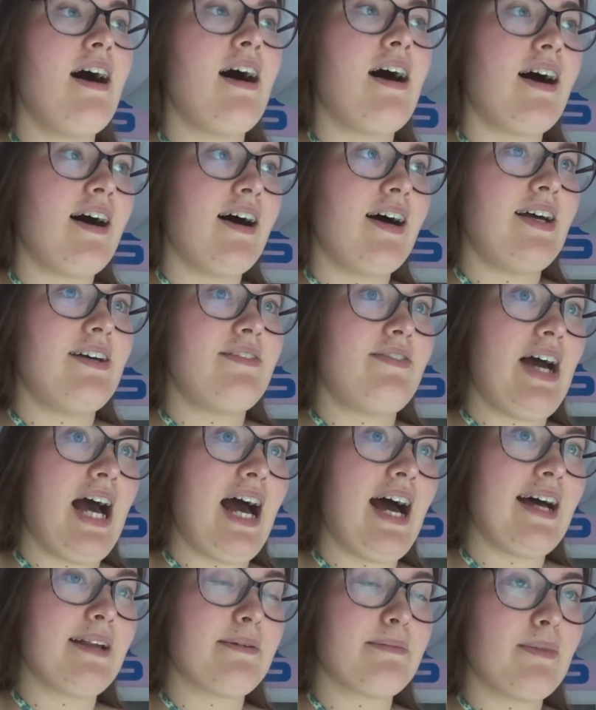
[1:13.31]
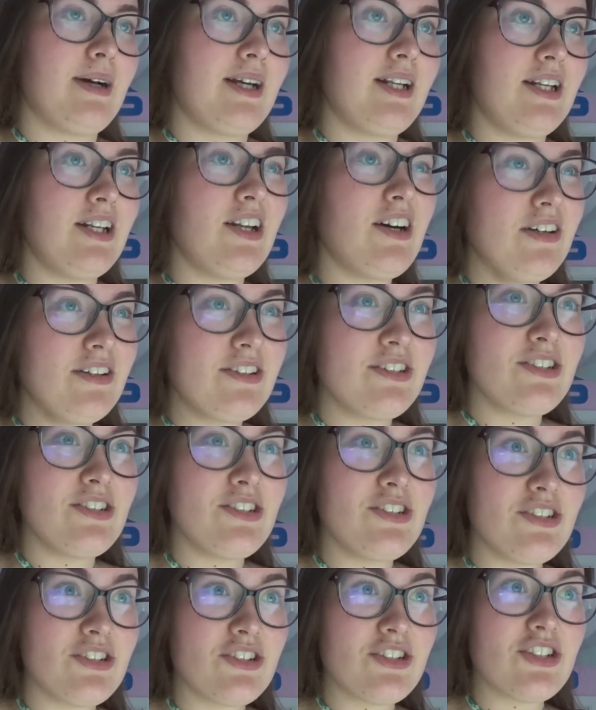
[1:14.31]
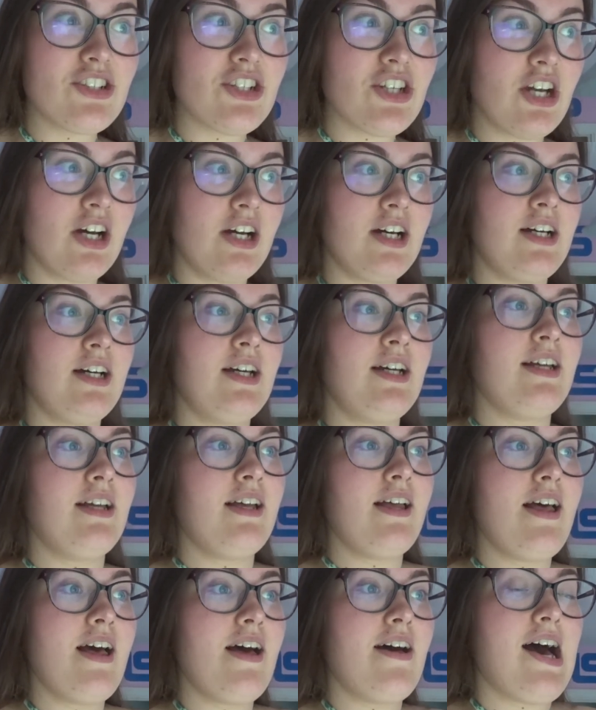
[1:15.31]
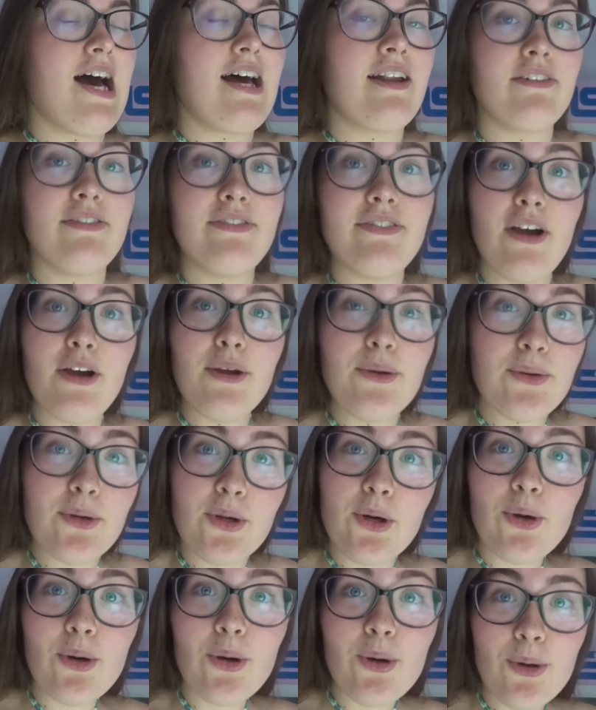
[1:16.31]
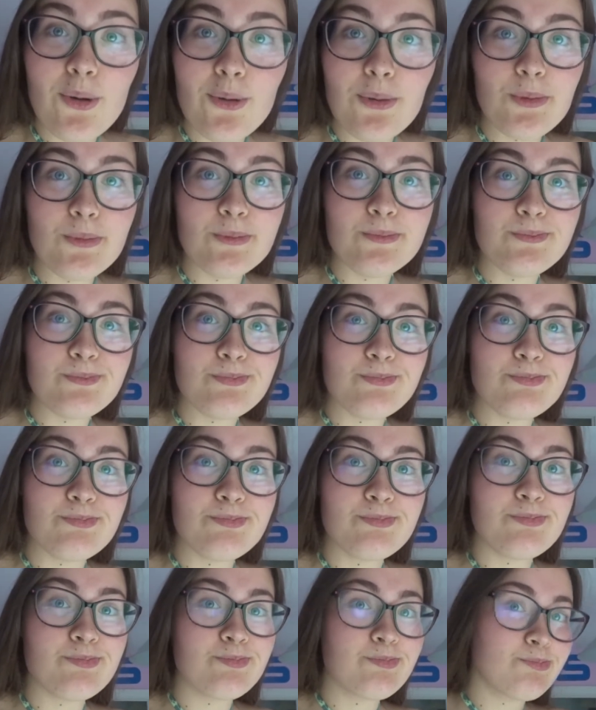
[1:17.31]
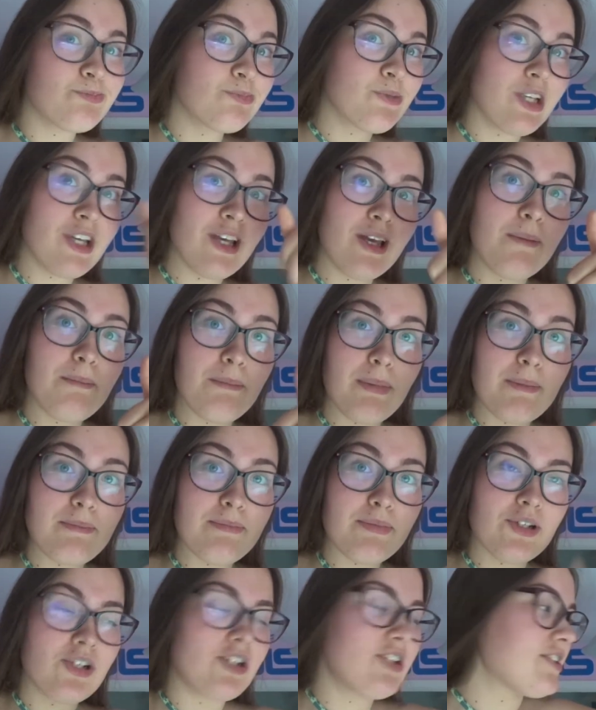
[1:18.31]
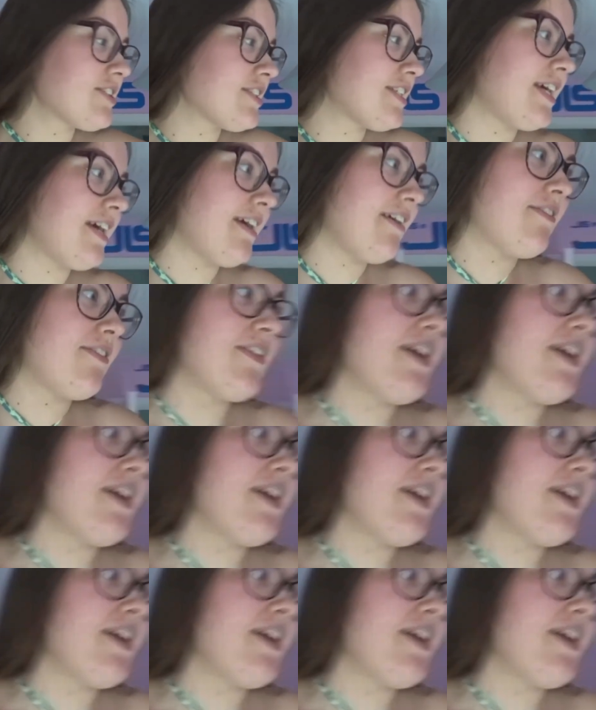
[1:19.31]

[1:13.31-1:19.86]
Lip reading: I've had my lunch, had a phone call, been productive.